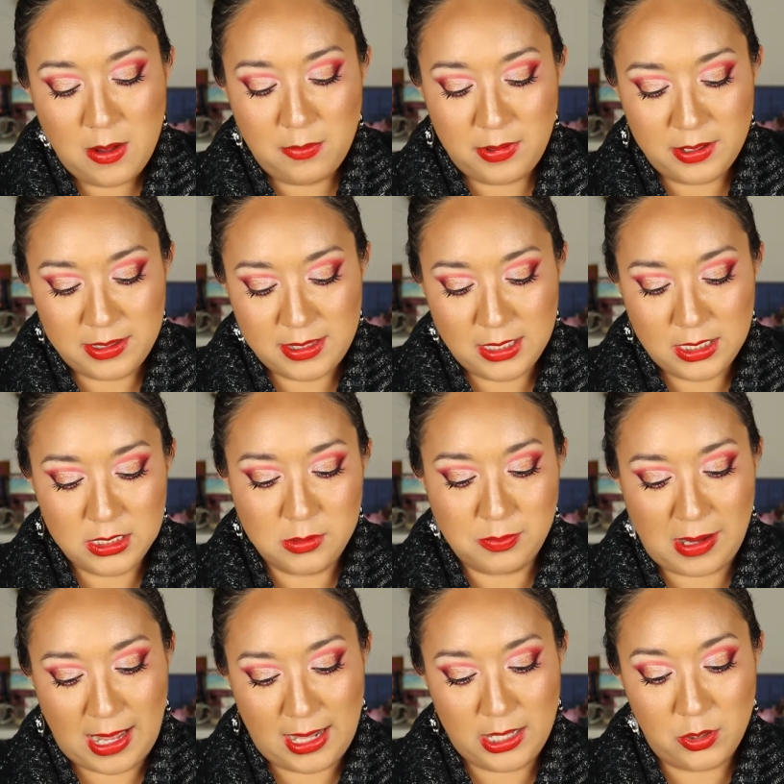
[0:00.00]
but this
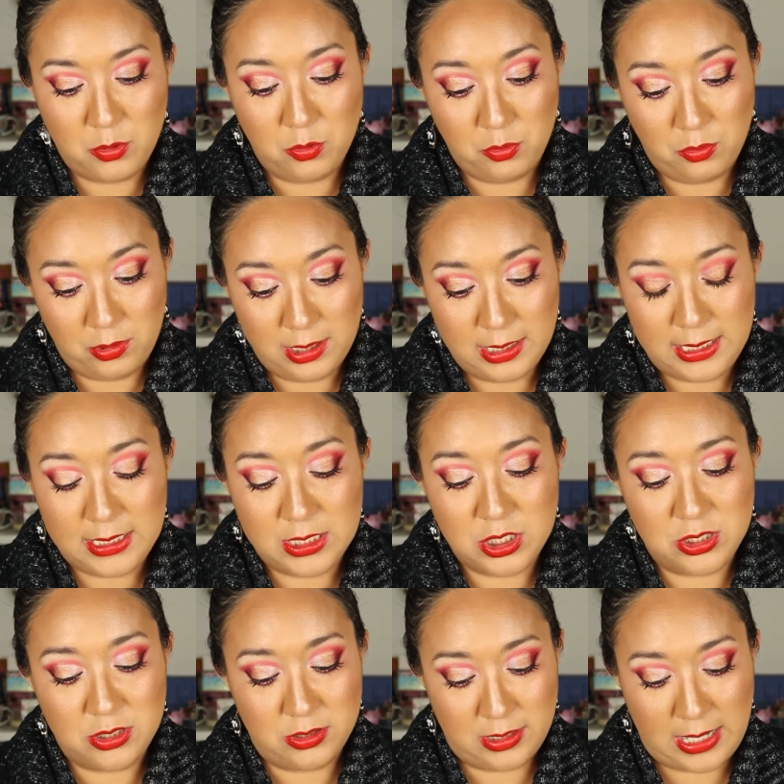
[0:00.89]
palette really
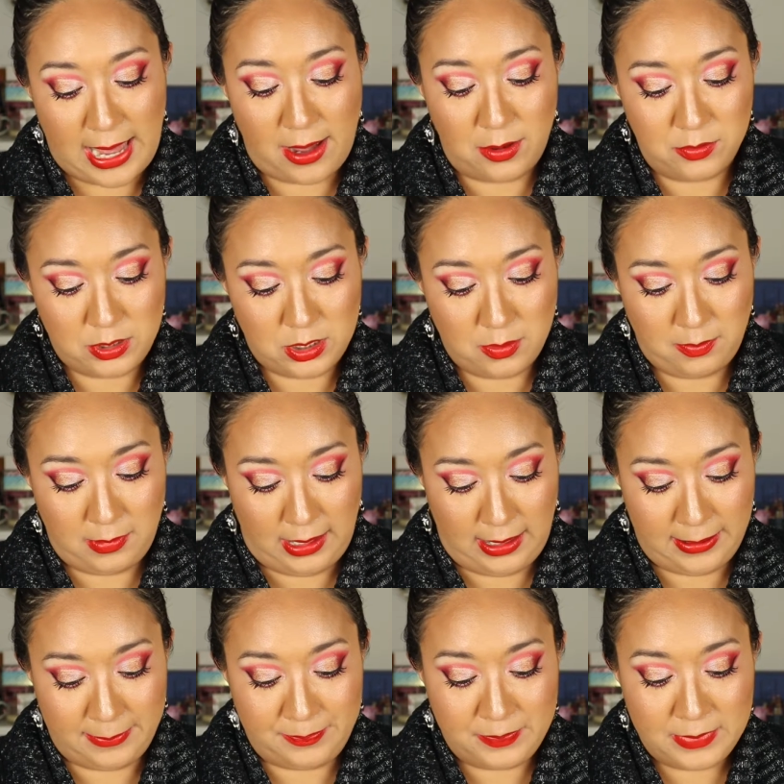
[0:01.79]
stood out to
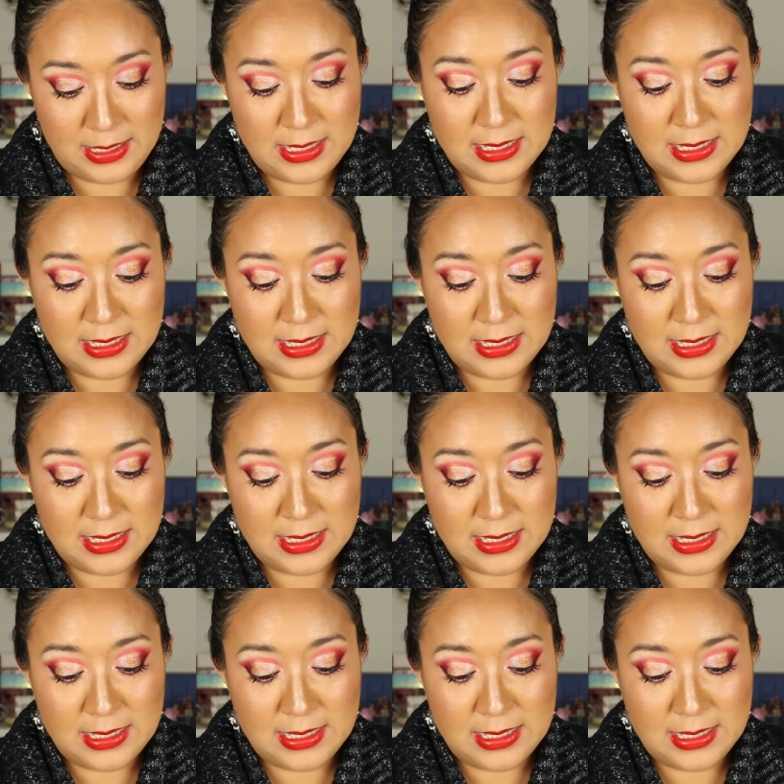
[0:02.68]
me.